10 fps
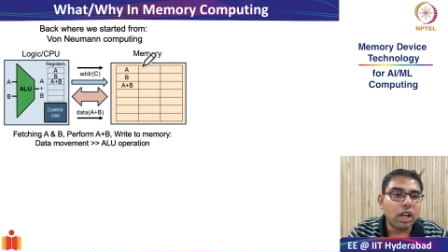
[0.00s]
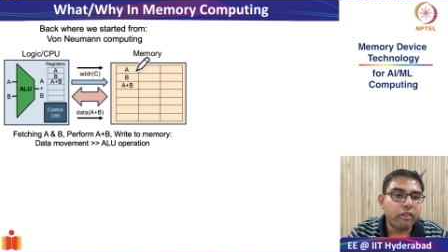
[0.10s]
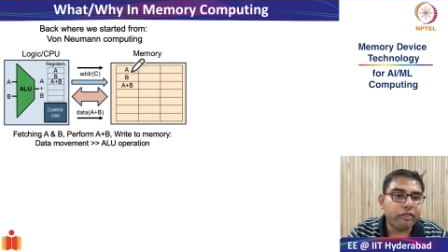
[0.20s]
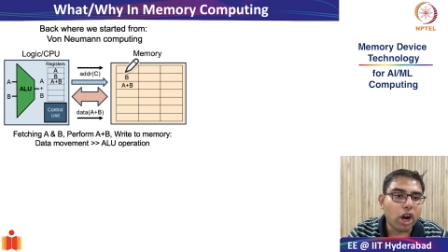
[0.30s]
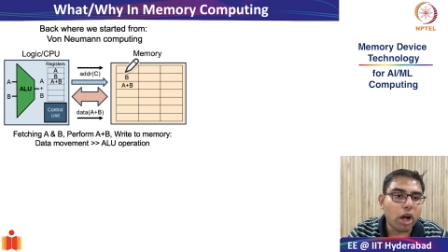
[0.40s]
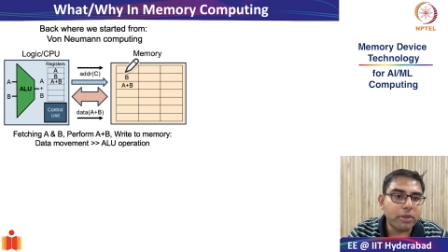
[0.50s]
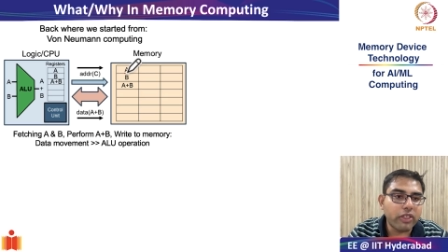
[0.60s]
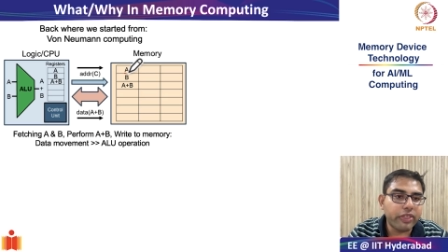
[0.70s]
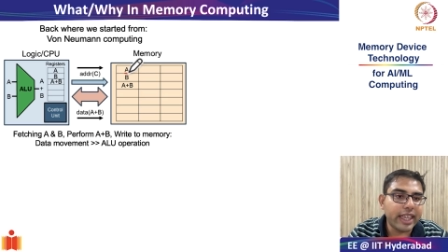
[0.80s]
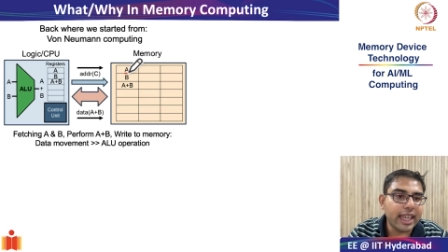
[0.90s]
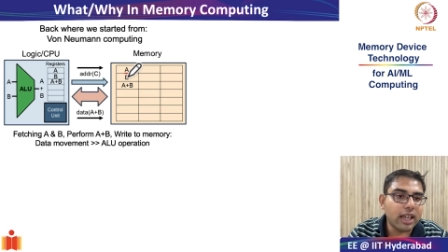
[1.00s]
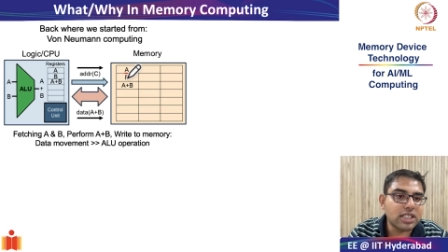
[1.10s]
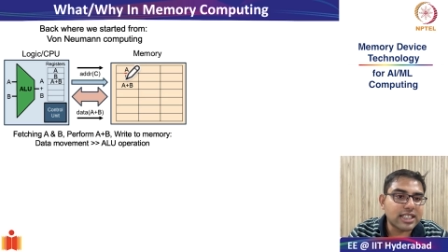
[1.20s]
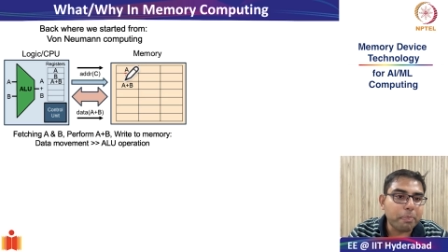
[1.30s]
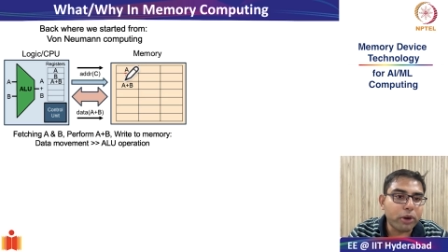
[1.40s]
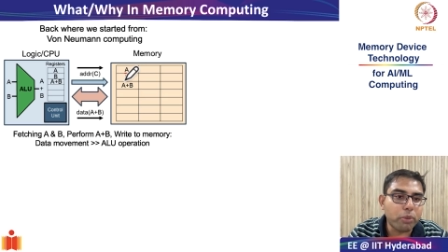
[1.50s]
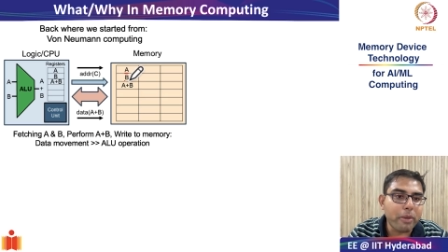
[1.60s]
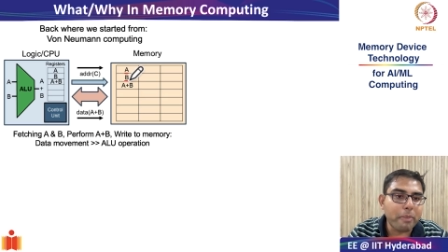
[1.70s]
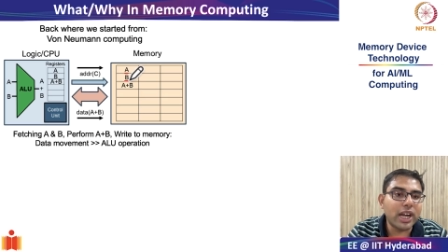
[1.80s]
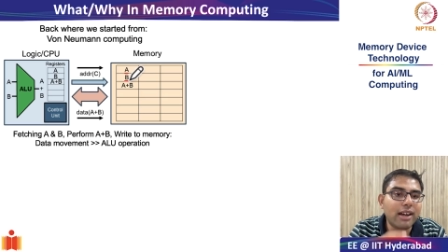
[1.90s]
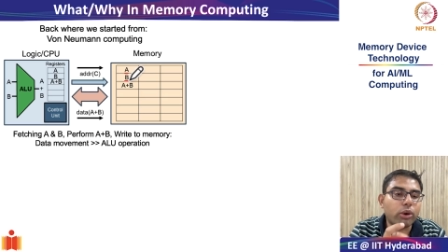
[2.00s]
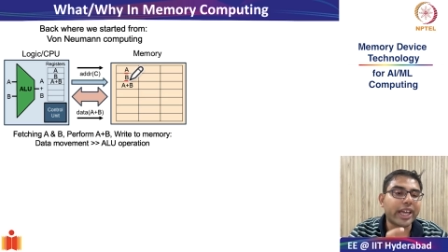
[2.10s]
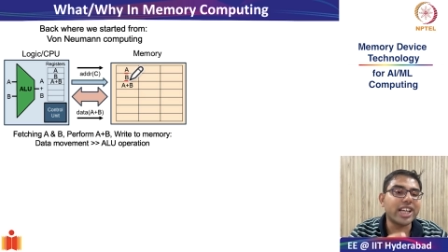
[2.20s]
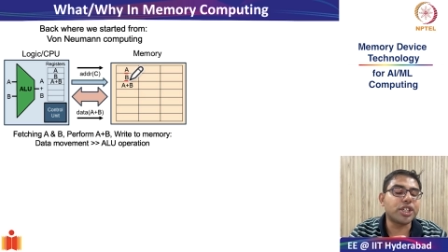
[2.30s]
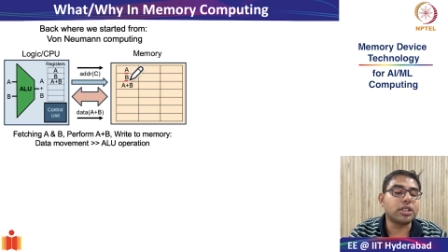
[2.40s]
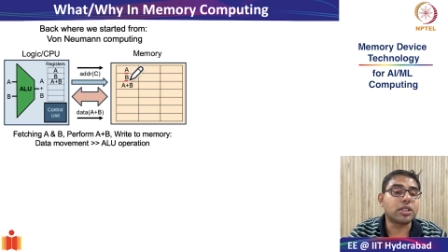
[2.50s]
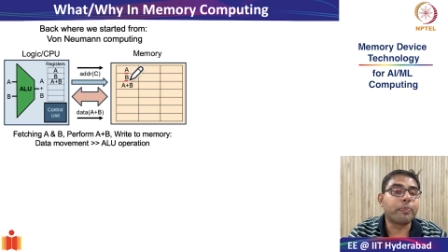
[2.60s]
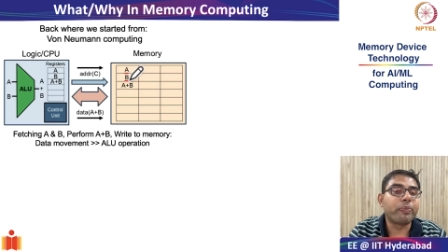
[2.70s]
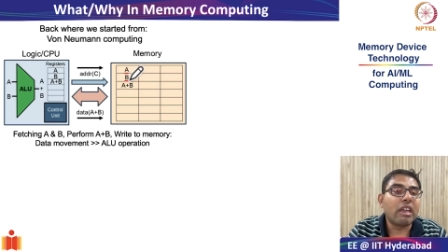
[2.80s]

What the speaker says: from the separate memory locations,